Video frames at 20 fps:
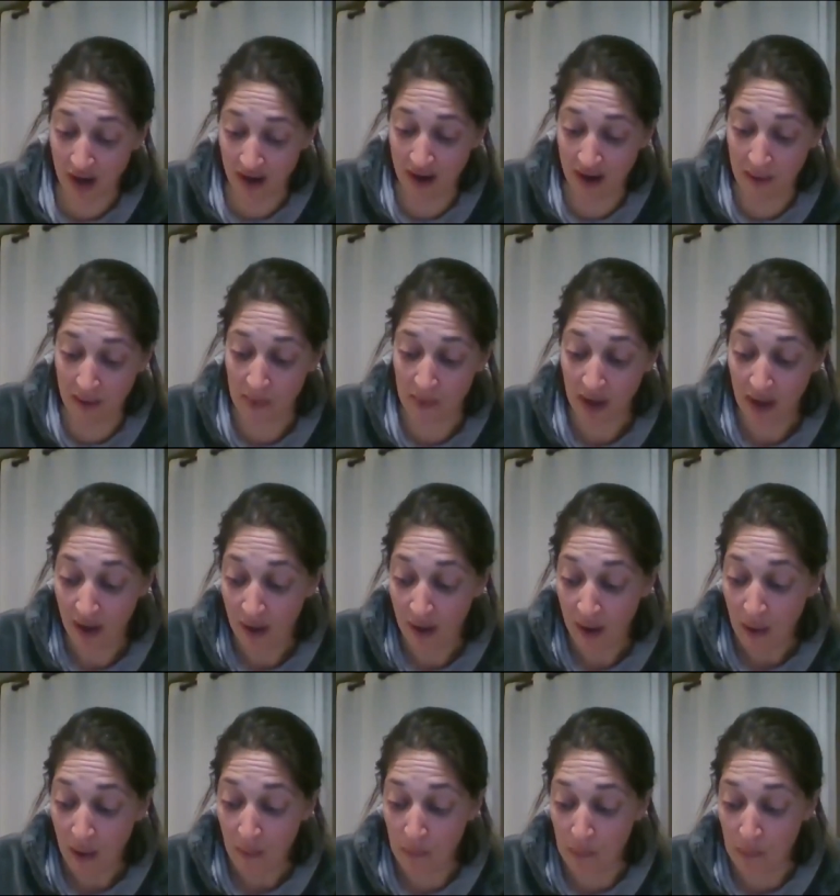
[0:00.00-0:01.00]
Um,
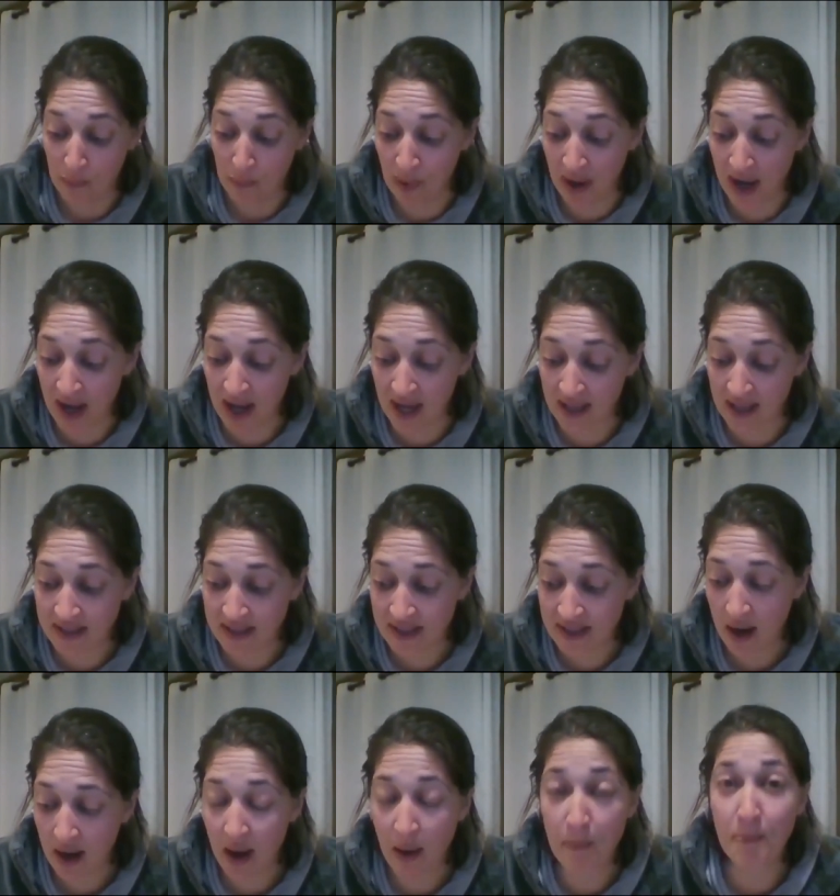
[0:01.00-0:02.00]

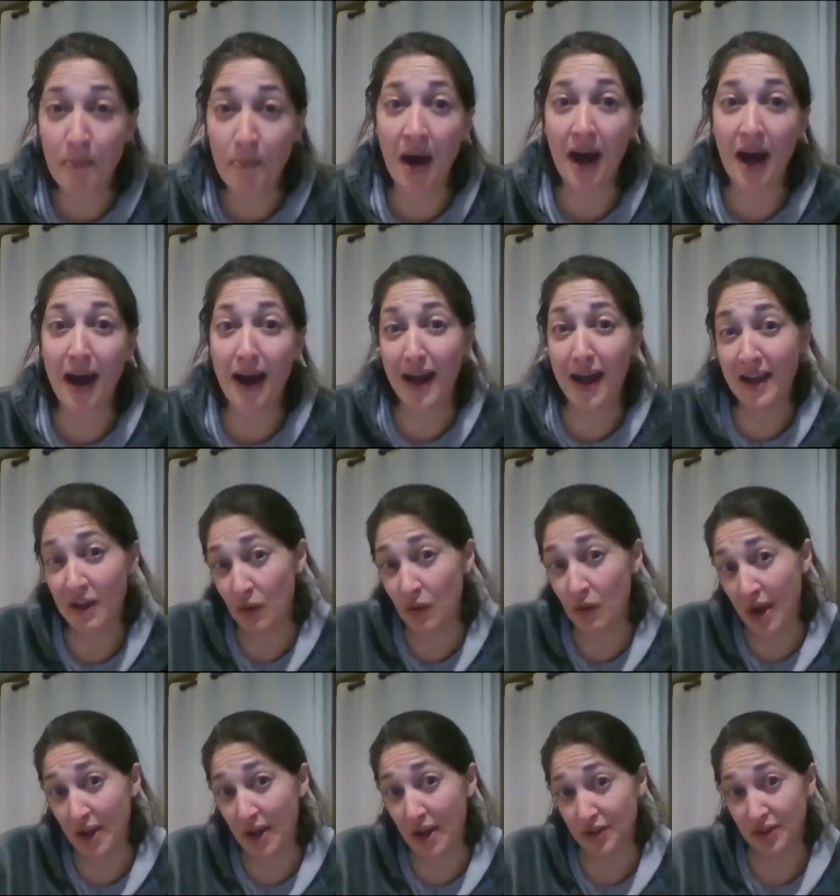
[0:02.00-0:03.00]
but my
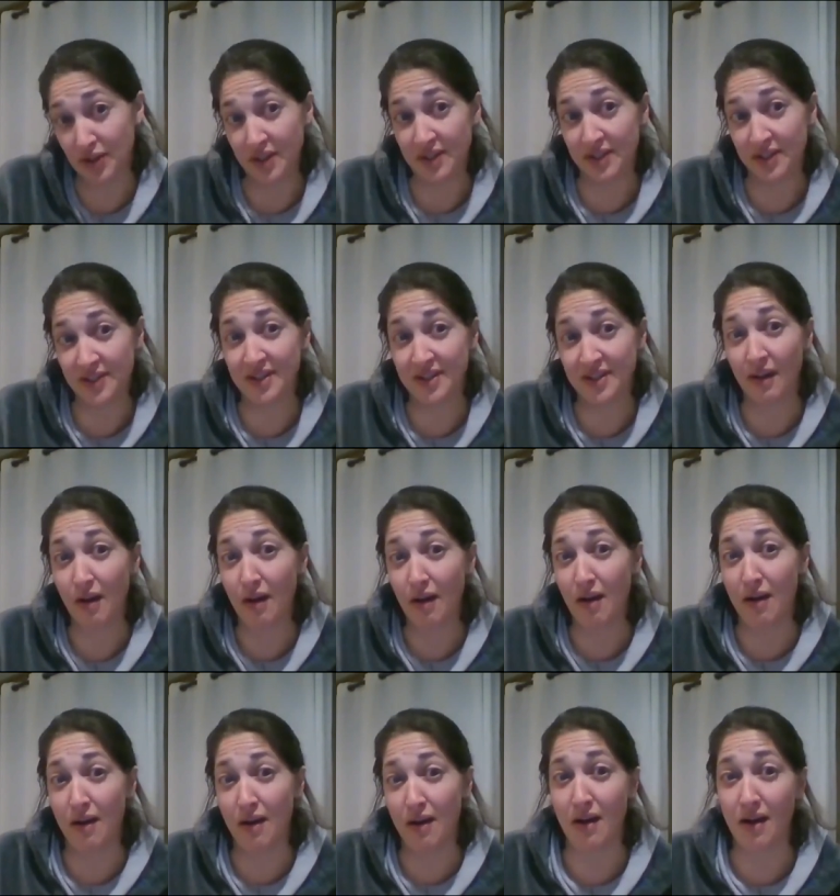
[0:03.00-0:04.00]
questions
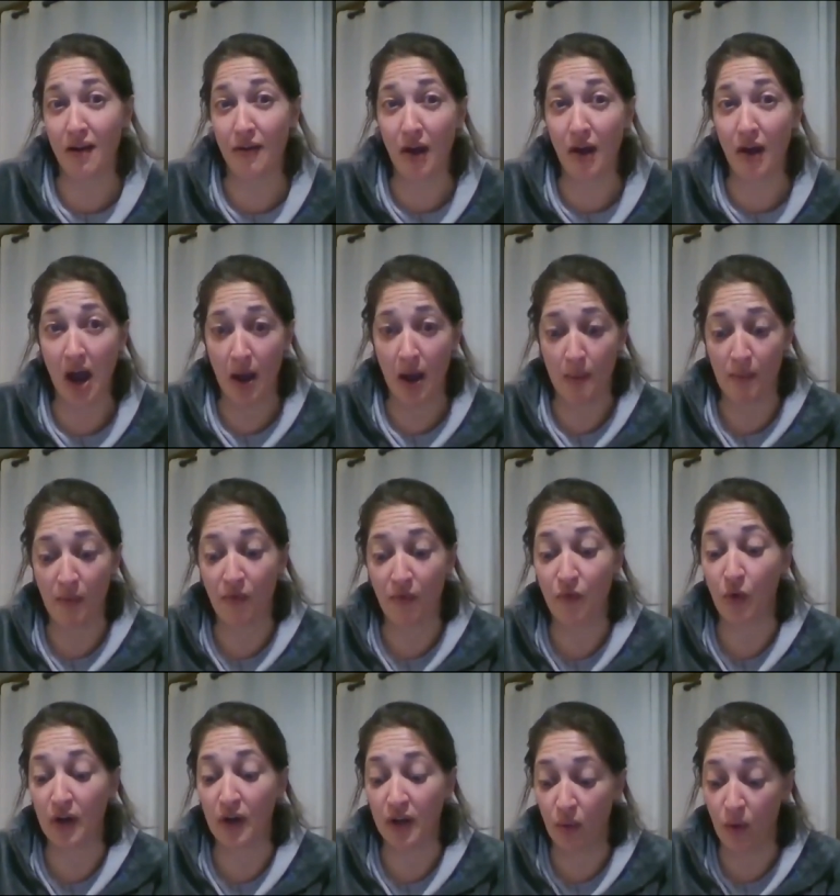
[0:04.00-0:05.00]
are um,
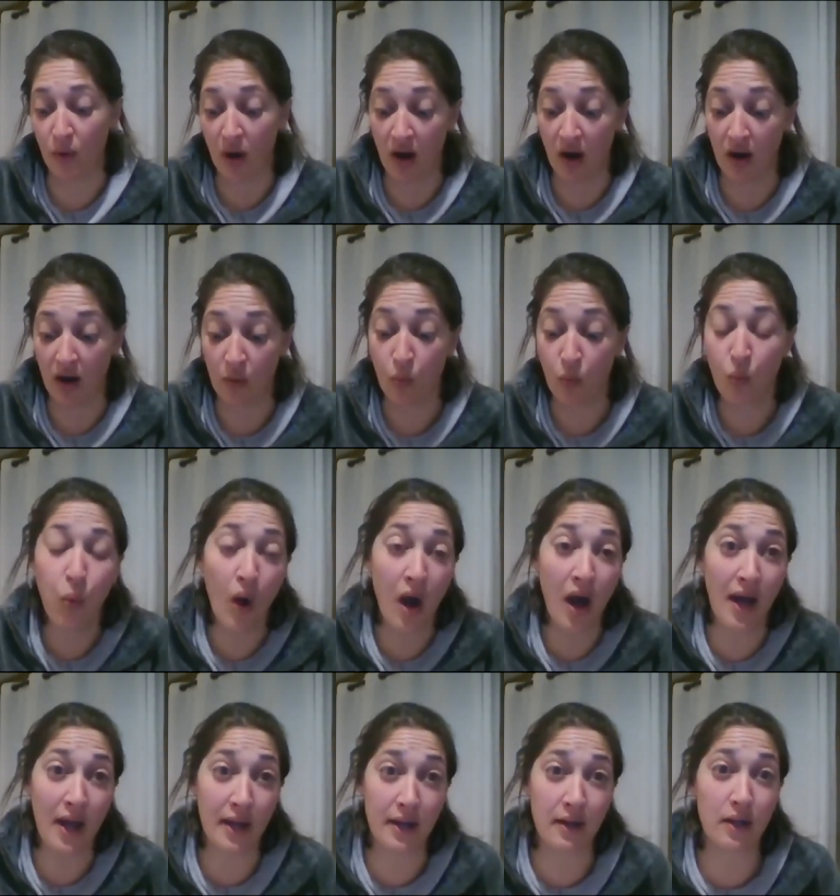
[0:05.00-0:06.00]
for you are
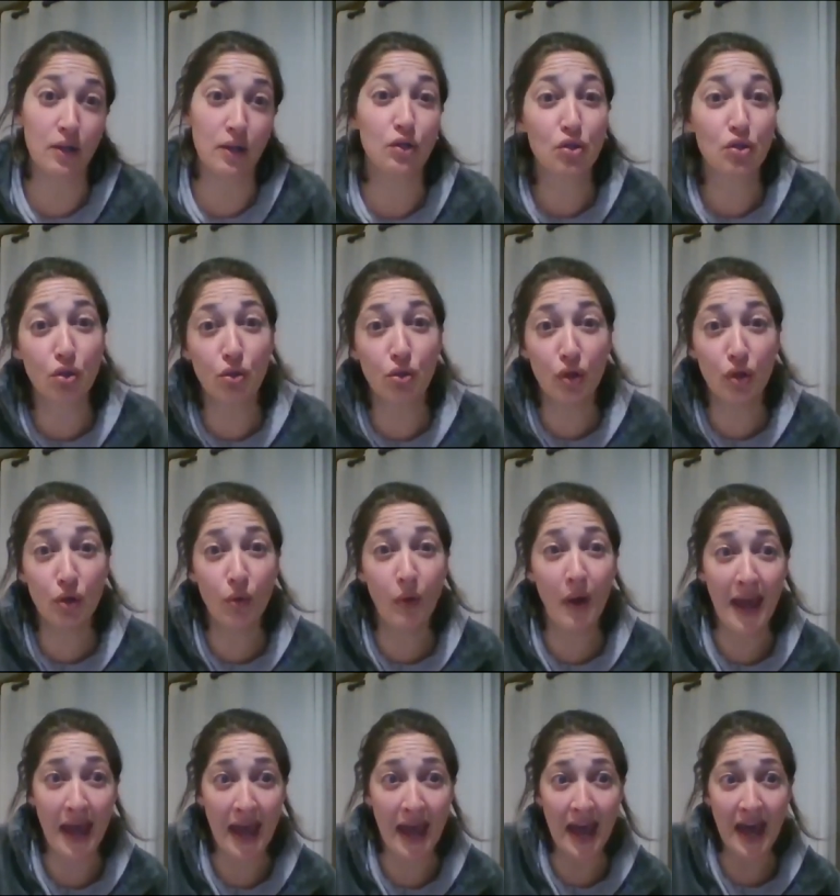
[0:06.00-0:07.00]
one: Do
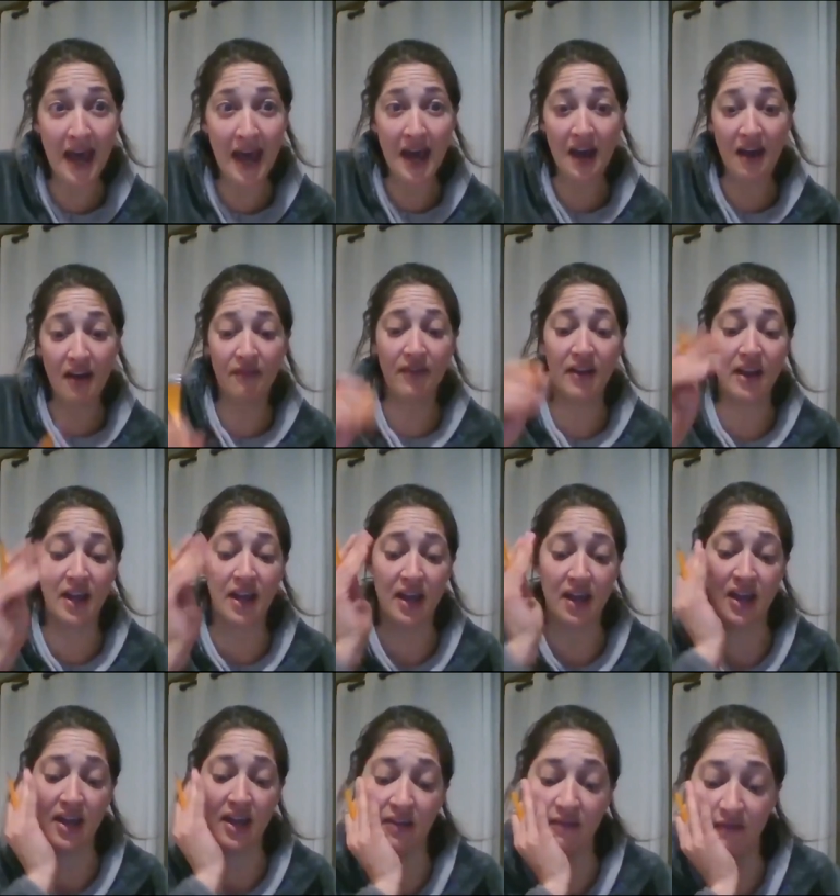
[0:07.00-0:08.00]
you have
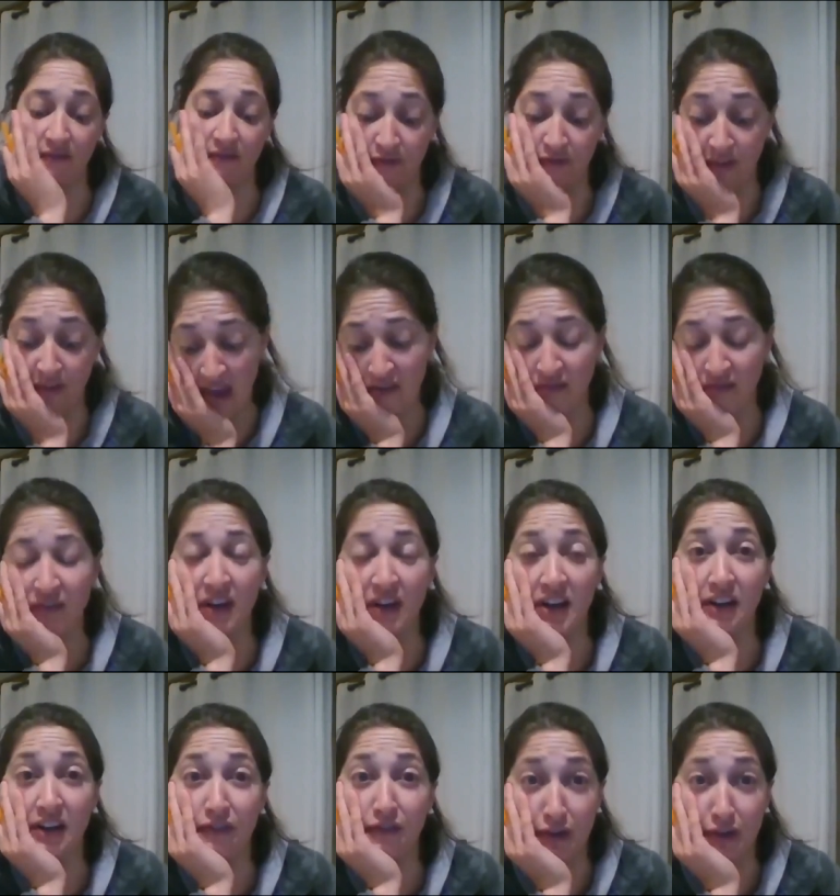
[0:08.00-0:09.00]
a
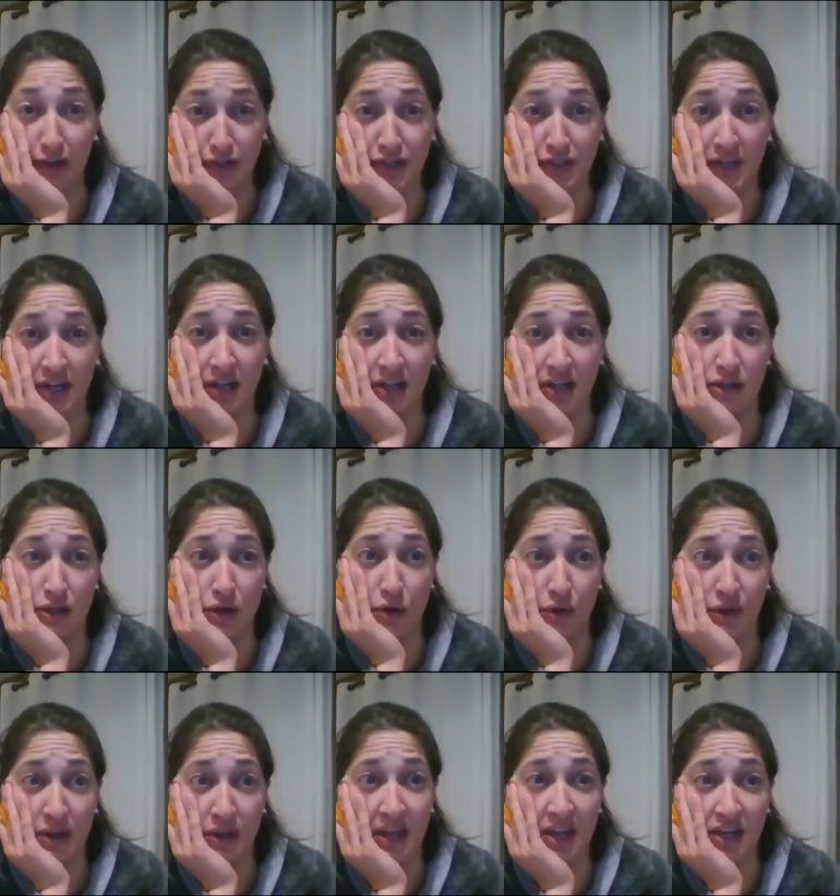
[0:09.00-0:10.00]
favorite fishing
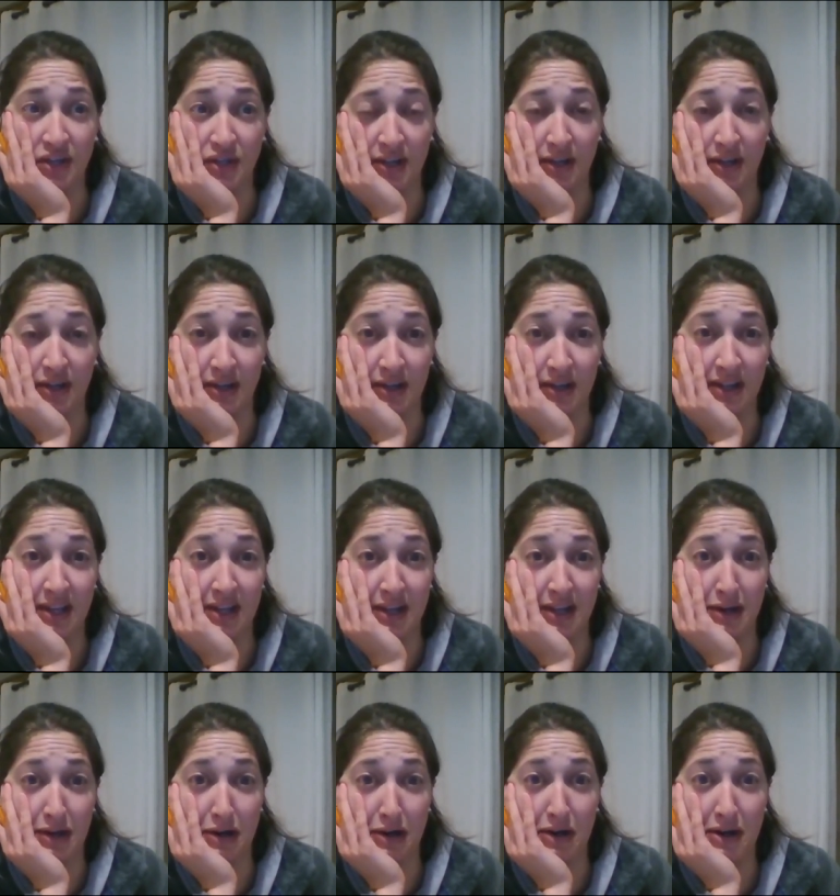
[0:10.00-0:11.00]
location
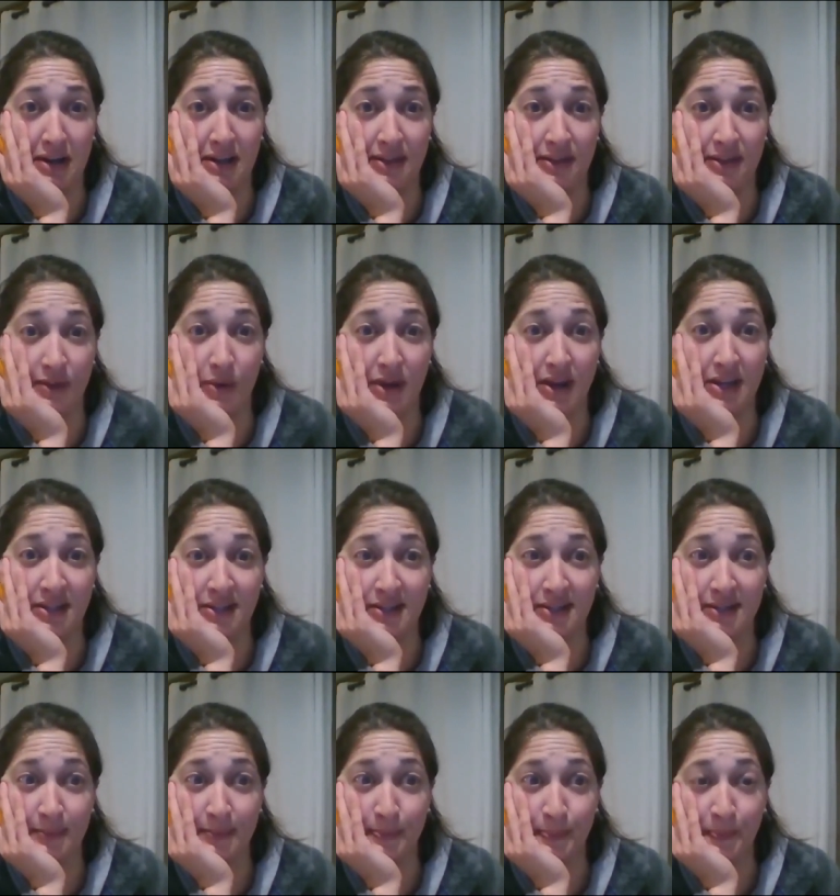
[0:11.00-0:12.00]
here in the
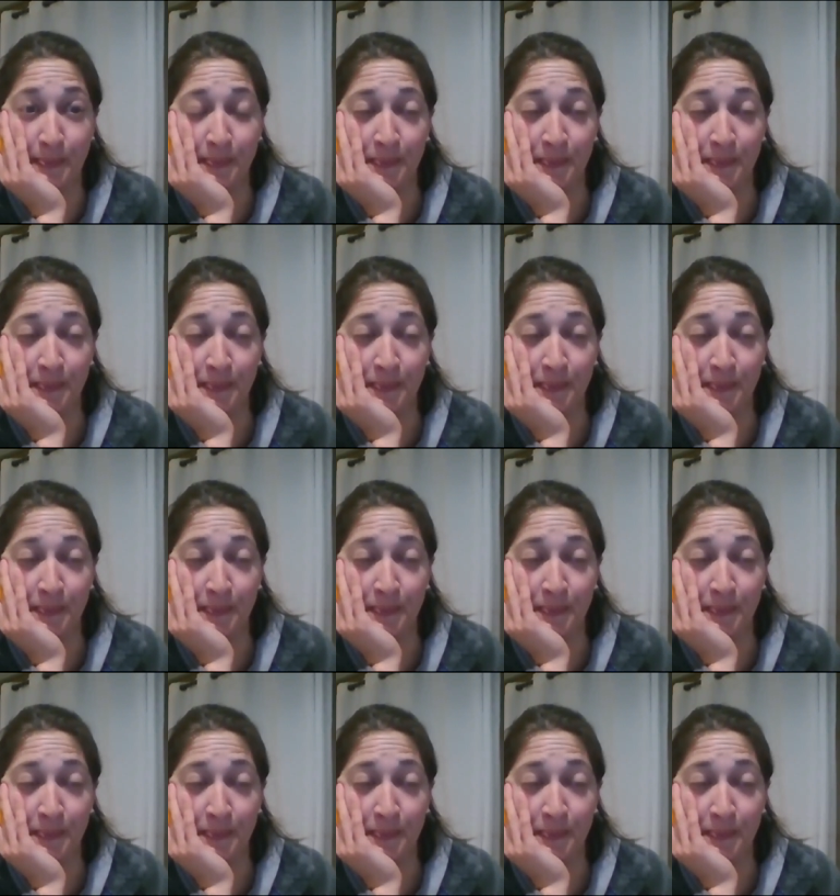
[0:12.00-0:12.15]
Whites?